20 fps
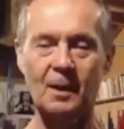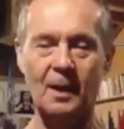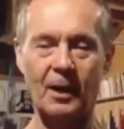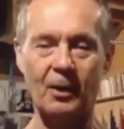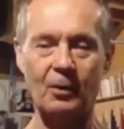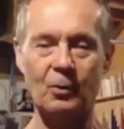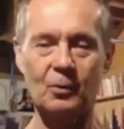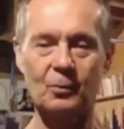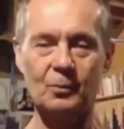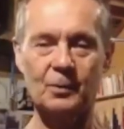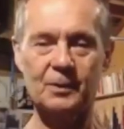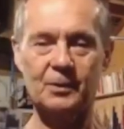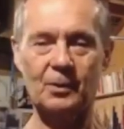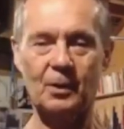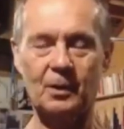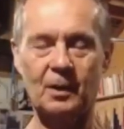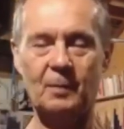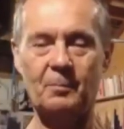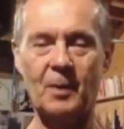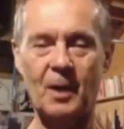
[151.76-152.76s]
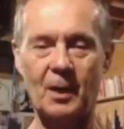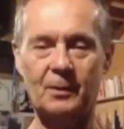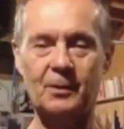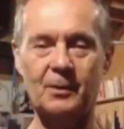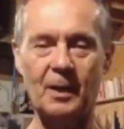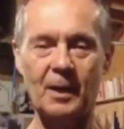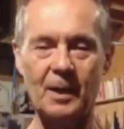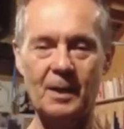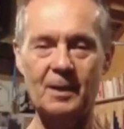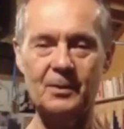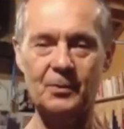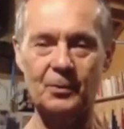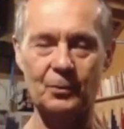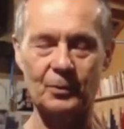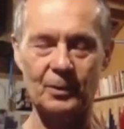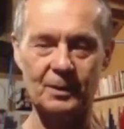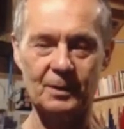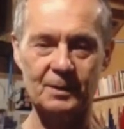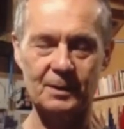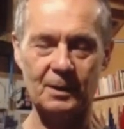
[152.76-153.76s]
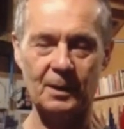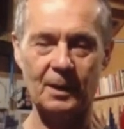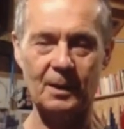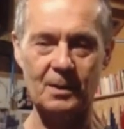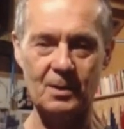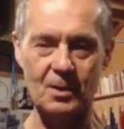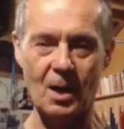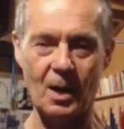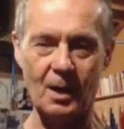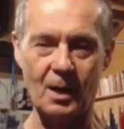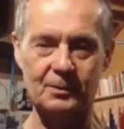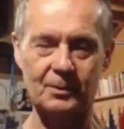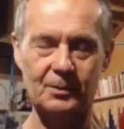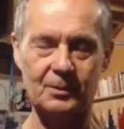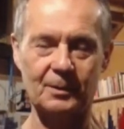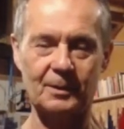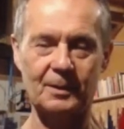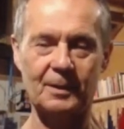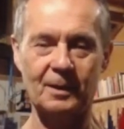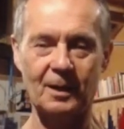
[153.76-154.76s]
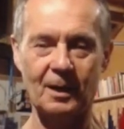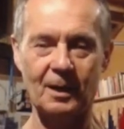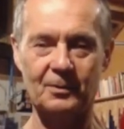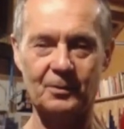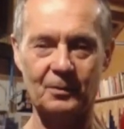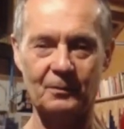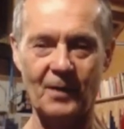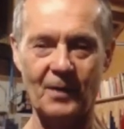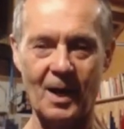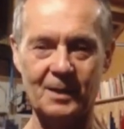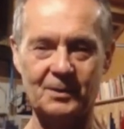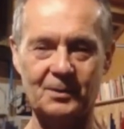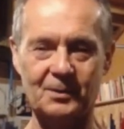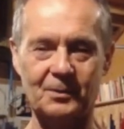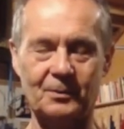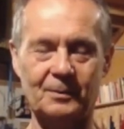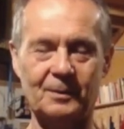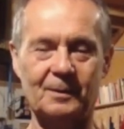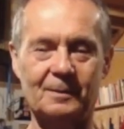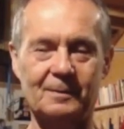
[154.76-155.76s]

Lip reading: always talk about endurance and not really cardiovascular.